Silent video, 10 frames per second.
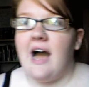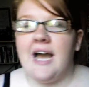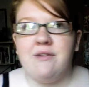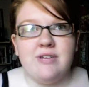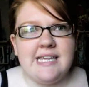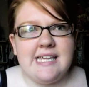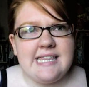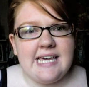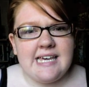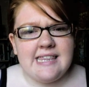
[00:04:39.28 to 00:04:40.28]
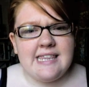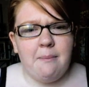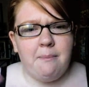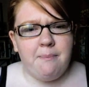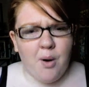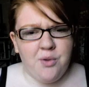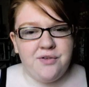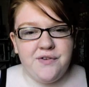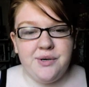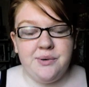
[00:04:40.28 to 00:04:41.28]
I really think that both
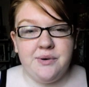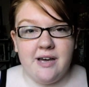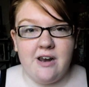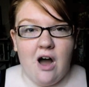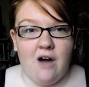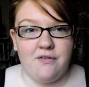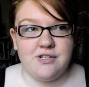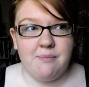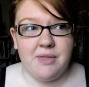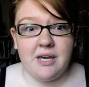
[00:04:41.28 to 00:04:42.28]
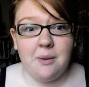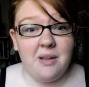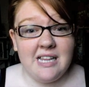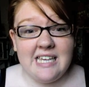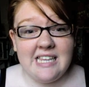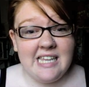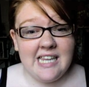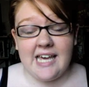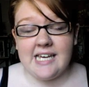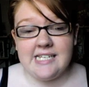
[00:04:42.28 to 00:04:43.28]
of you can offer something completely
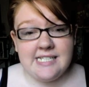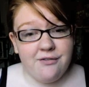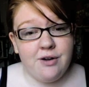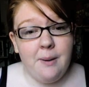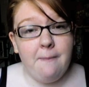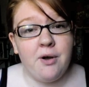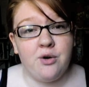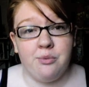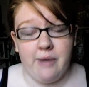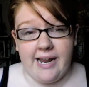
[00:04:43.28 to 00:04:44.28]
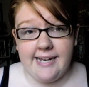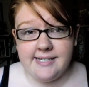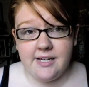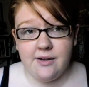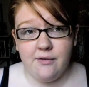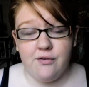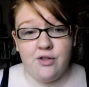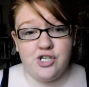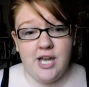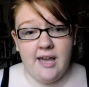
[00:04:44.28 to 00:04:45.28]
different but great for
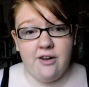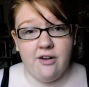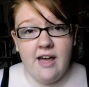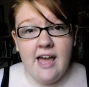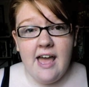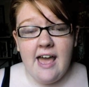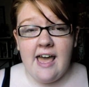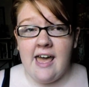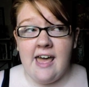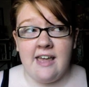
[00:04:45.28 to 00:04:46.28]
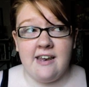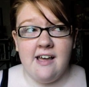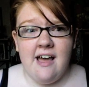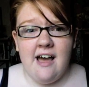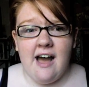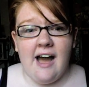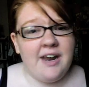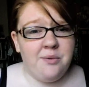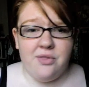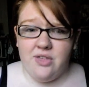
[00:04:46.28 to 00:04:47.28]
the channel. And
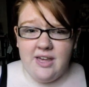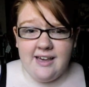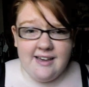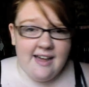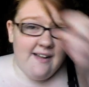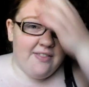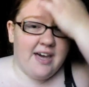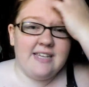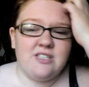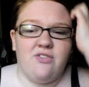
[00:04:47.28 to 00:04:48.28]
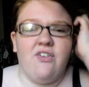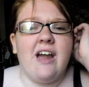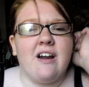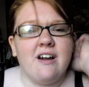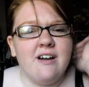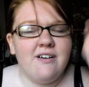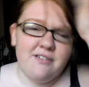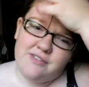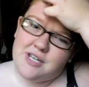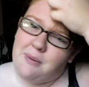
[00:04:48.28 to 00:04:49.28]
I don't think that it's fair
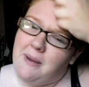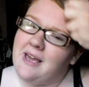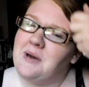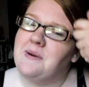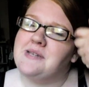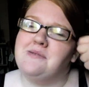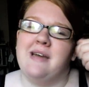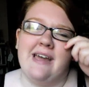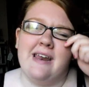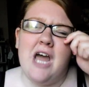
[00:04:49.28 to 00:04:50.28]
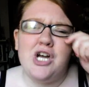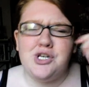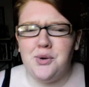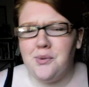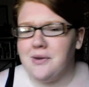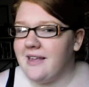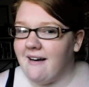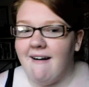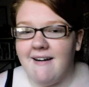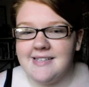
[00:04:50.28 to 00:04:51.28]
to pick between two really
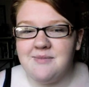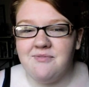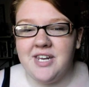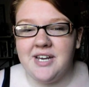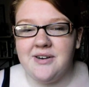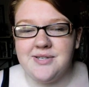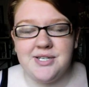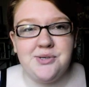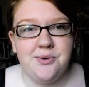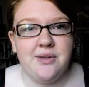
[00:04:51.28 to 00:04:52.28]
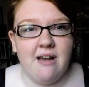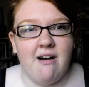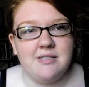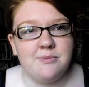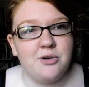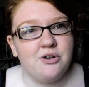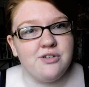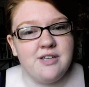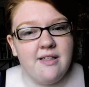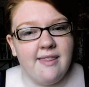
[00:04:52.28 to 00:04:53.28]
awesome videos and two really awesome
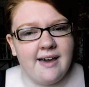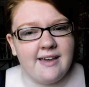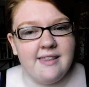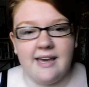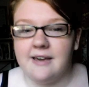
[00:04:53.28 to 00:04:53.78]
girls that could